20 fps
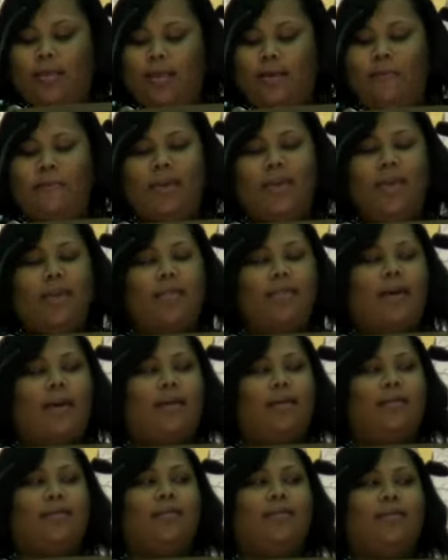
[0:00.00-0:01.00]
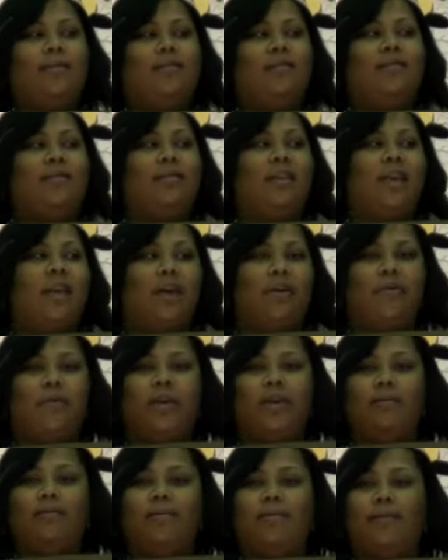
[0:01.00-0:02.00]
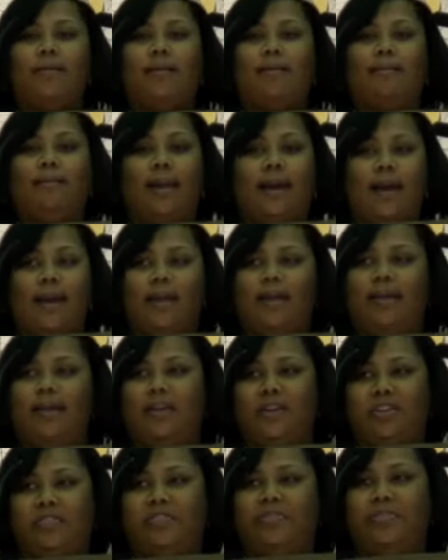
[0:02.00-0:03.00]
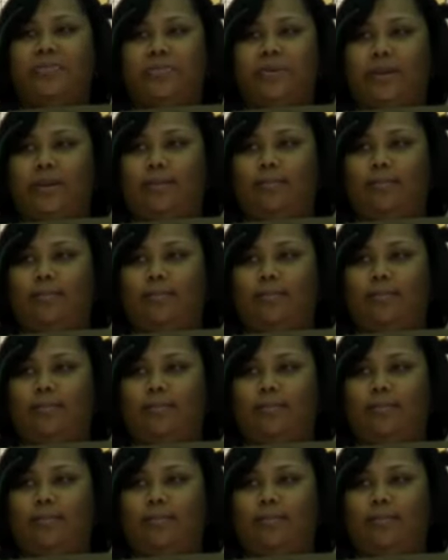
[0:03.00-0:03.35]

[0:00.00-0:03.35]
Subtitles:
to me that is the scariest night in history.